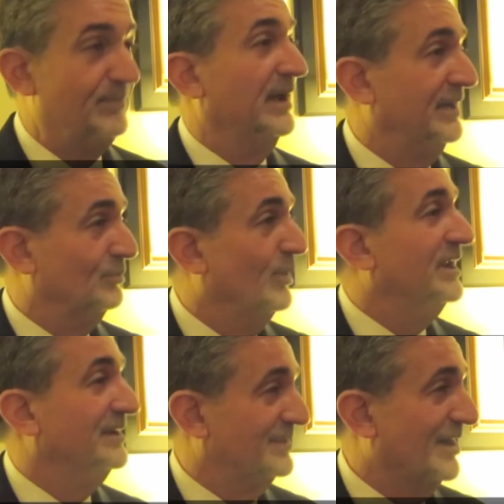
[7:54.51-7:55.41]
but at
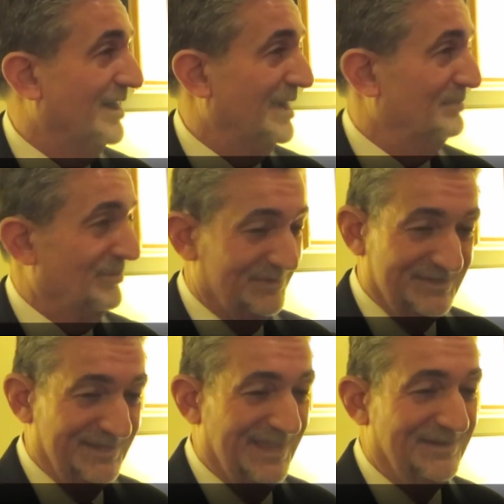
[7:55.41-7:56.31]
winning time or
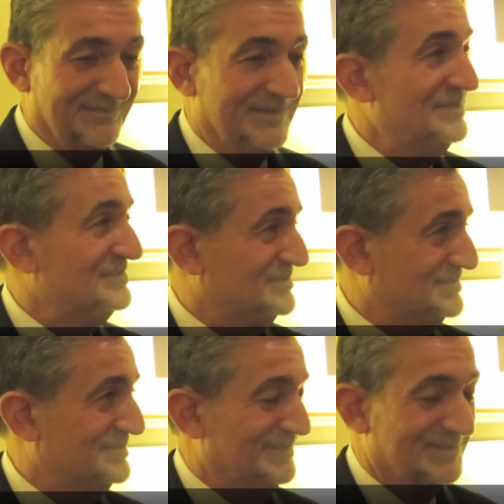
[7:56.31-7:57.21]
at the end of
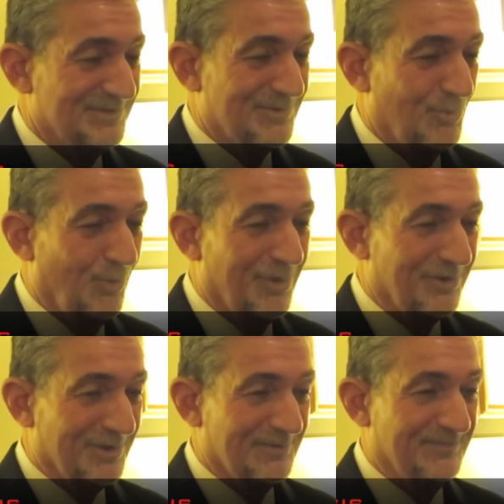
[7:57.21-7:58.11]
each
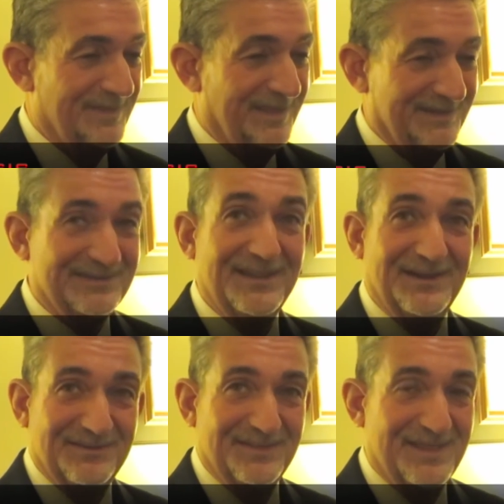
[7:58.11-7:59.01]
quarter and at the
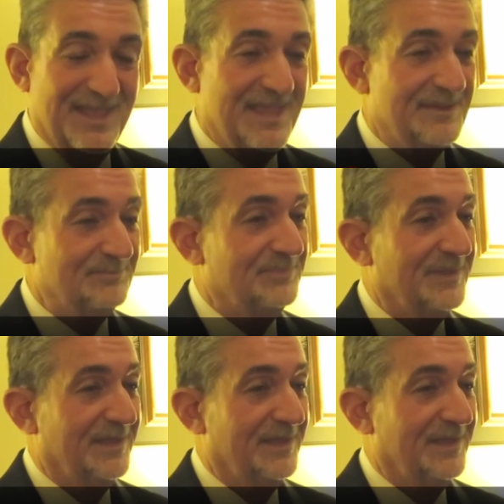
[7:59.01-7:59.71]
end of the game,